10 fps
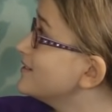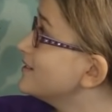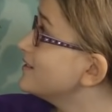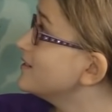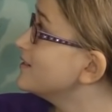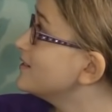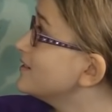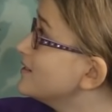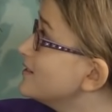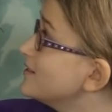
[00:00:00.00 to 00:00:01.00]

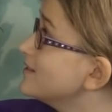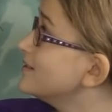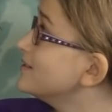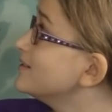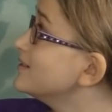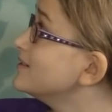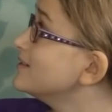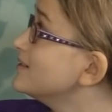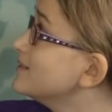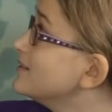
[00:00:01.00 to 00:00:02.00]

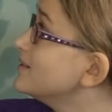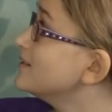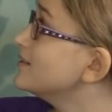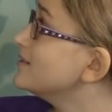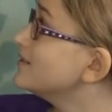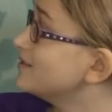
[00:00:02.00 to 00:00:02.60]
No words are spoken by the person on screen.